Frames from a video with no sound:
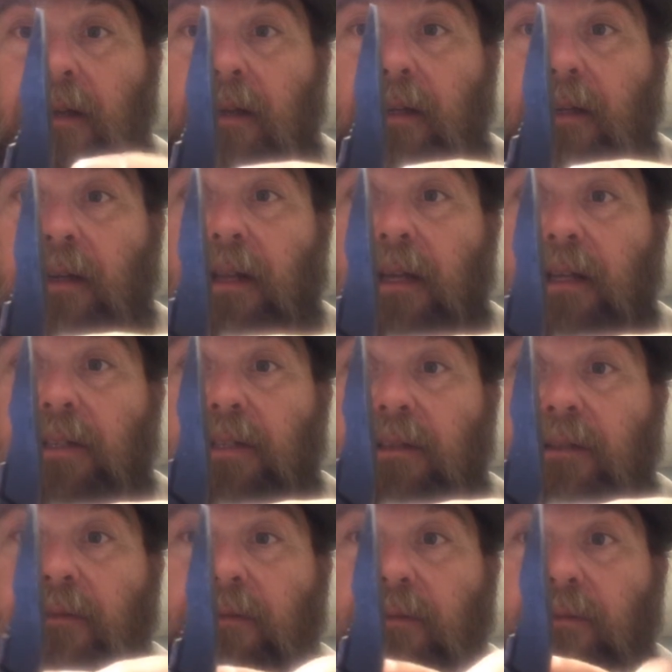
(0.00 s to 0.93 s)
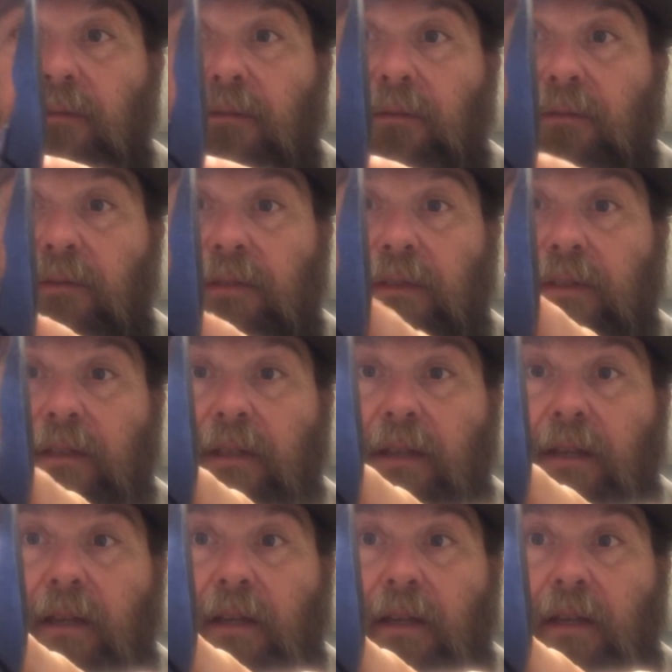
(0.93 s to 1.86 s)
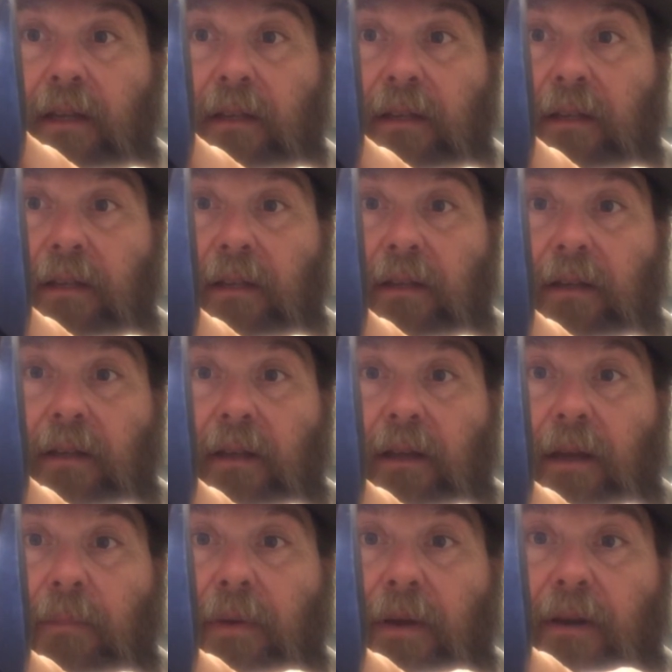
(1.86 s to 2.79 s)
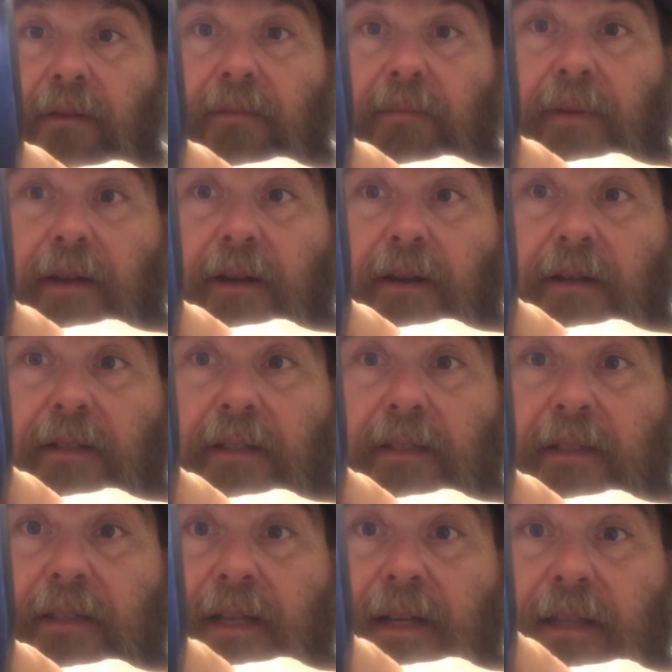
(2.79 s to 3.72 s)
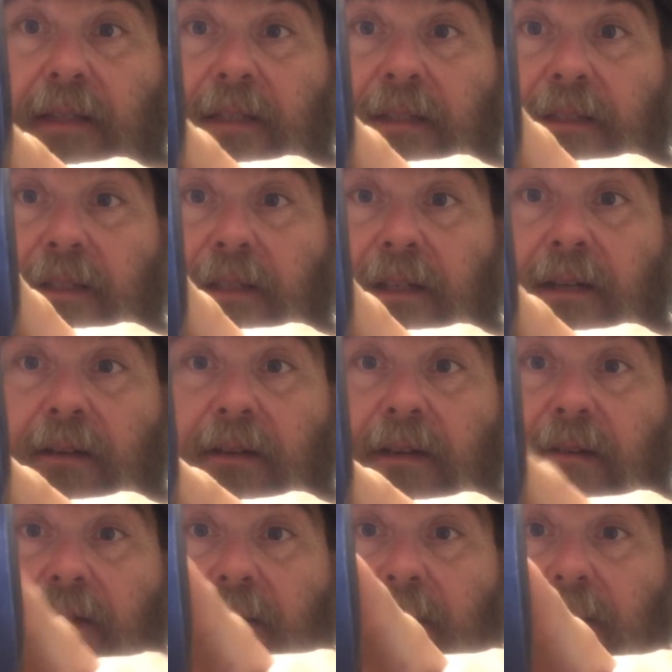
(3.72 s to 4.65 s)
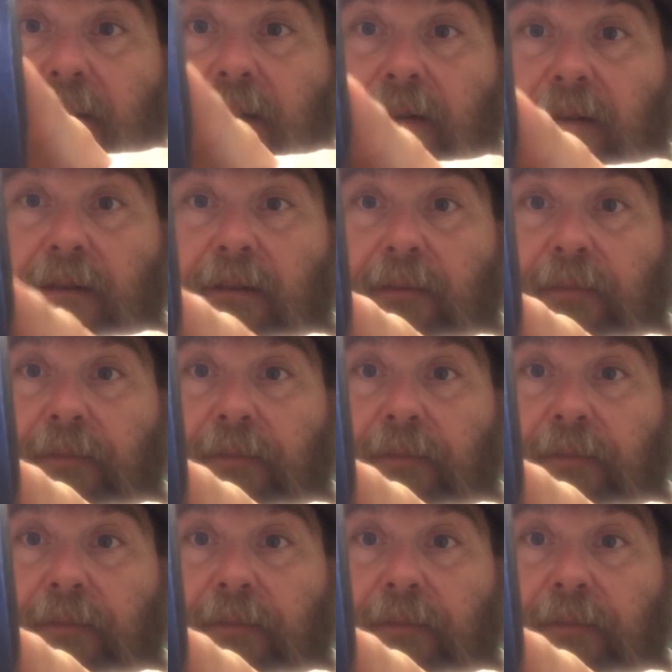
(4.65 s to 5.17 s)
collection of tools a pair of pliers that's got this little area right here,